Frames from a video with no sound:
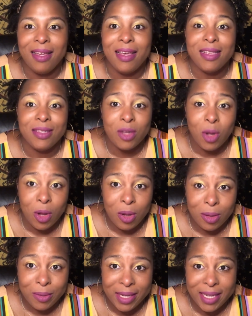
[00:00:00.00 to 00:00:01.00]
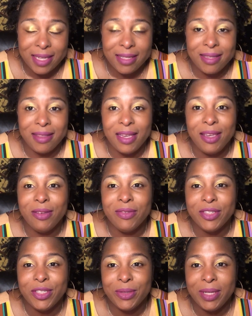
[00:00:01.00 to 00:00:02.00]
As always, thank you
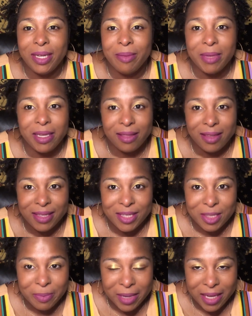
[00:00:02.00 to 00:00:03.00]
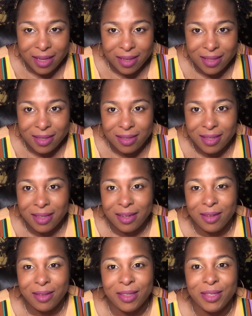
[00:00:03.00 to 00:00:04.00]
for joining me in this space
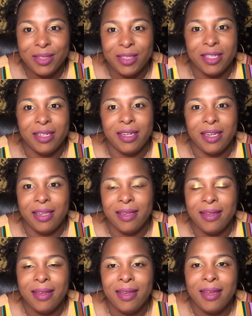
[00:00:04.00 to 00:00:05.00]
and on this journey.